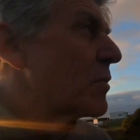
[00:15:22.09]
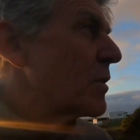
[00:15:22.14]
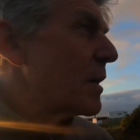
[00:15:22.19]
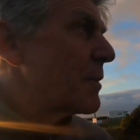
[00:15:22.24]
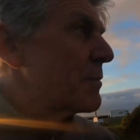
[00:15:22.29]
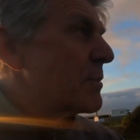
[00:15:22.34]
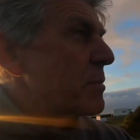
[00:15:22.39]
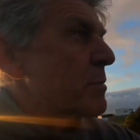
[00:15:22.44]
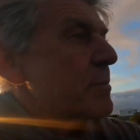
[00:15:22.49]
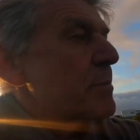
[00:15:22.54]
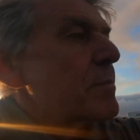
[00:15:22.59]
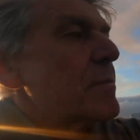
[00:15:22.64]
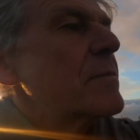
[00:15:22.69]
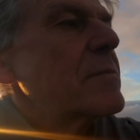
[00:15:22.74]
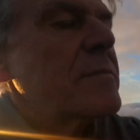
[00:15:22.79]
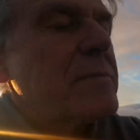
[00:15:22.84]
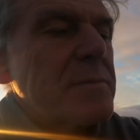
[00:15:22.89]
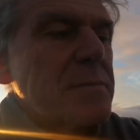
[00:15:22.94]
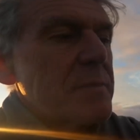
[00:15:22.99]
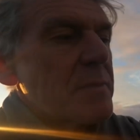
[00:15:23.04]
I
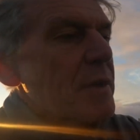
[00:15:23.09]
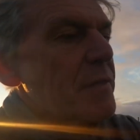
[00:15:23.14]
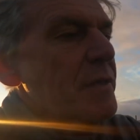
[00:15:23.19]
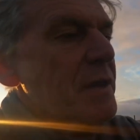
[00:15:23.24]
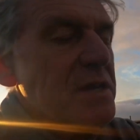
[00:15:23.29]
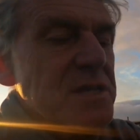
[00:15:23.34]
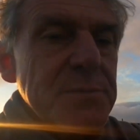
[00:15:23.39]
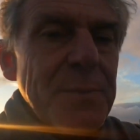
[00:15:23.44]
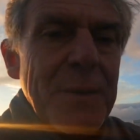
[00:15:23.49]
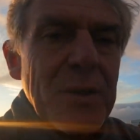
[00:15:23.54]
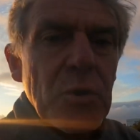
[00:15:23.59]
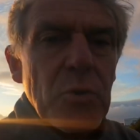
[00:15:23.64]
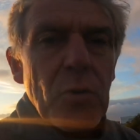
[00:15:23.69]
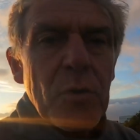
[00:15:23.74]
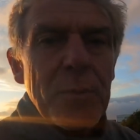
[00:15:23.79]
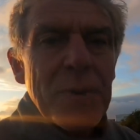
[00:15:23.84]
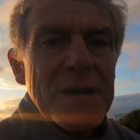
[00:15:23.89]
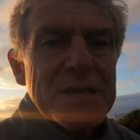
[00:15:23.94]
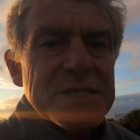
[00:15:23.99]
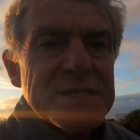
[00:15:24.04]
think it's about
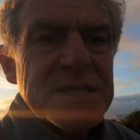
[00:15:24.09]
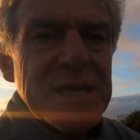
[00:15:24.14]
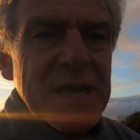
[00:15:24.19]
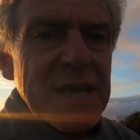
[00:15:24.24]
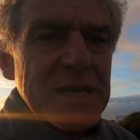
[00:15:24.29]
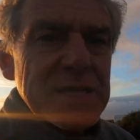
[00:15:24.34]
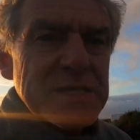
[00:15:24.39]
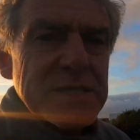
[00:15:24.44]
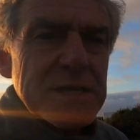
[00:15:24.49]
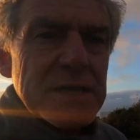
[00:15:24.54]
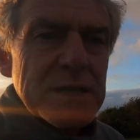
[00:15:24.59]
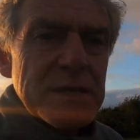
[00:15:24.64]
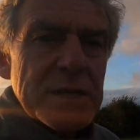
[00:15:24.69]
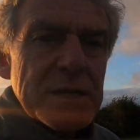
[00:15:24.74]
6:15.